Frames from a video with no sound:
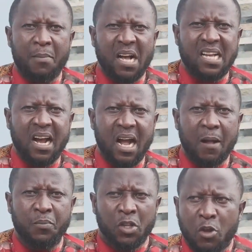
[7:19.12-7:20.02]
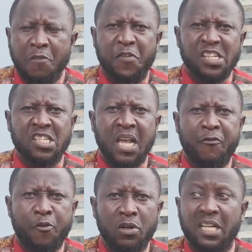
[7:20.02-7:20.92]
Asaga to
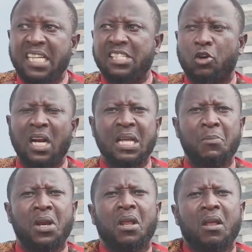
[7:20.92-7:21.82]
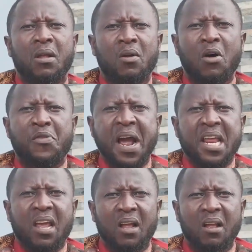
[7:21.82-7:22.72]
investigate fully. They said she collected money on
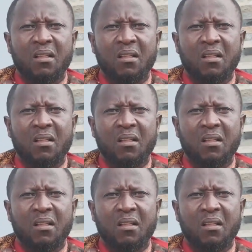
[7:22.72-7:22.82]
Friday.